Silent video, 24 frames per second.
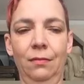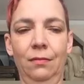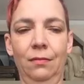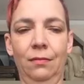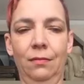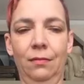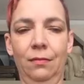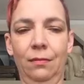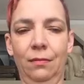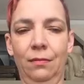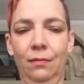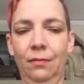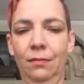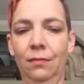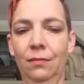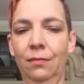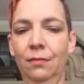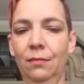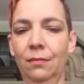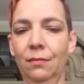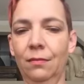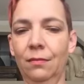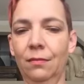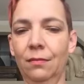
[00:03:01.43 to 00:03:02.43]

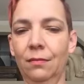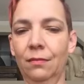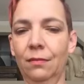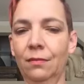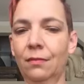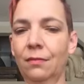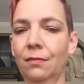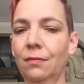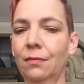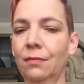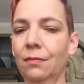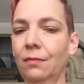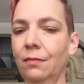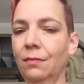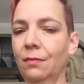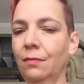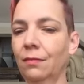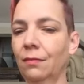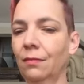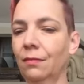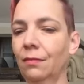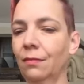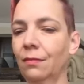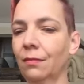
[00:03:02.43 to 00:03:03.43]

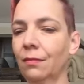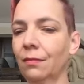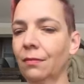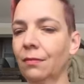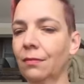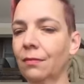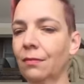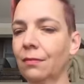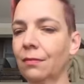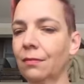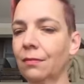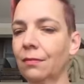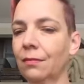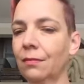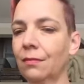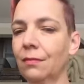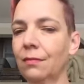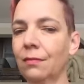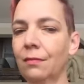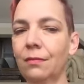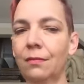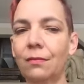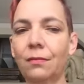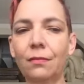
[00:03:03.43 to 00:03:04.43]

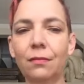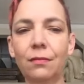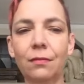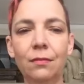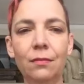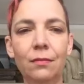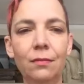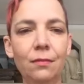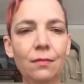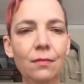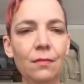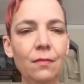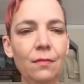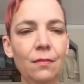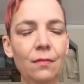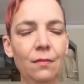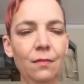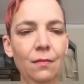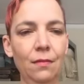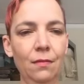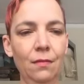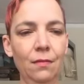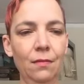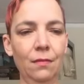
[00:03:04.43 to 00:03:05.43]

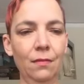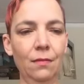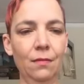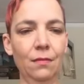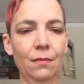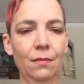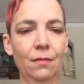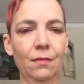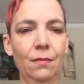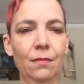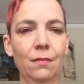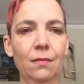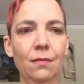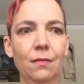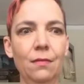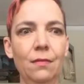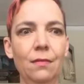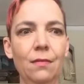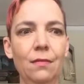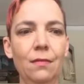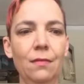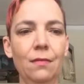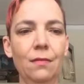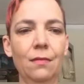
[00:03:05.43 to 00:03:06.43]

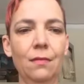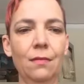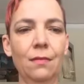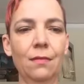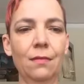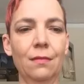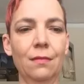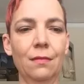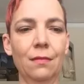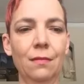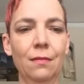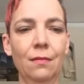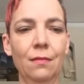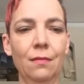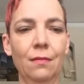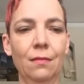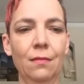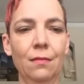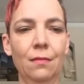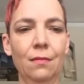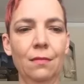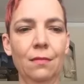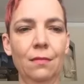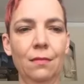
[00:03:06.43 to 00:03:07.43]

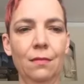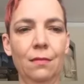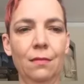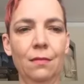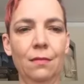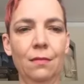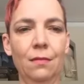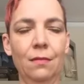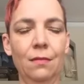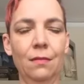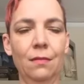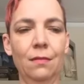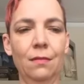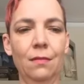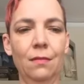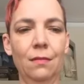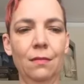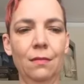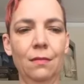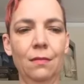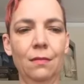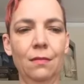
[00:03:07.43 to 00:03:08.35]
Nothing is said.